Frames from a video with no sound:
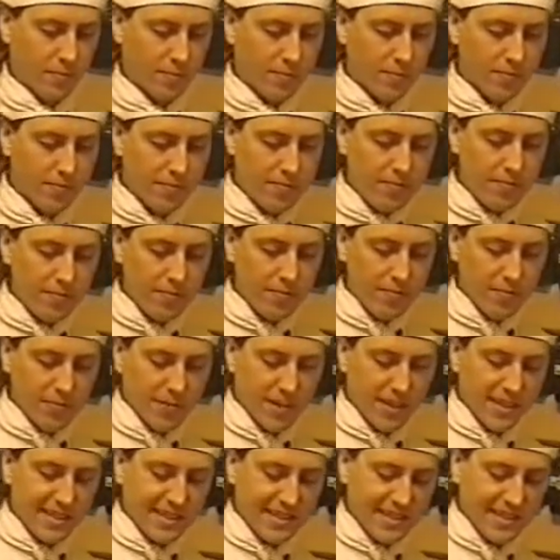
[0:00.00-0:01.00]
And this is going
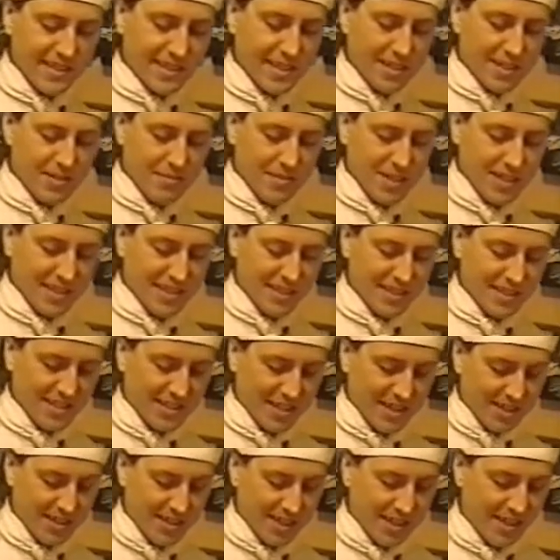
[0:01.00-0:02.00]
to be a slightly
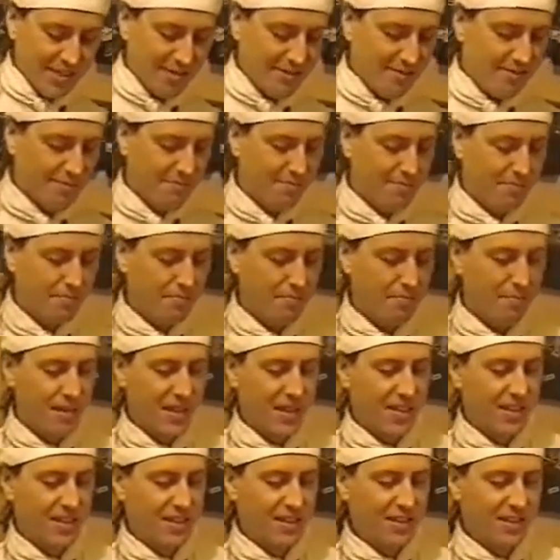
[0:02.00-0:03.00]
bigger
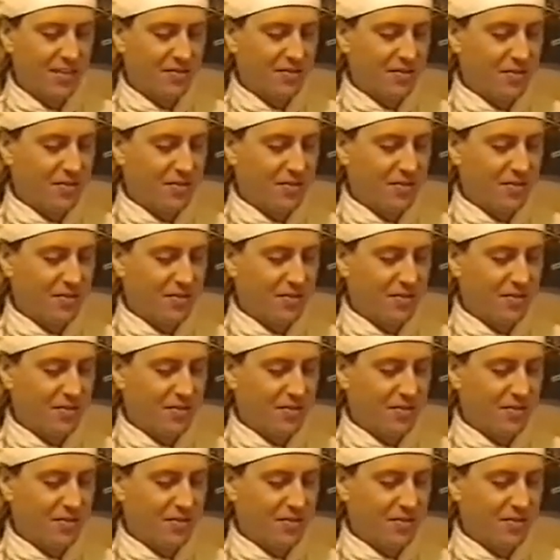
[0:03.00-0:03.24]
deformed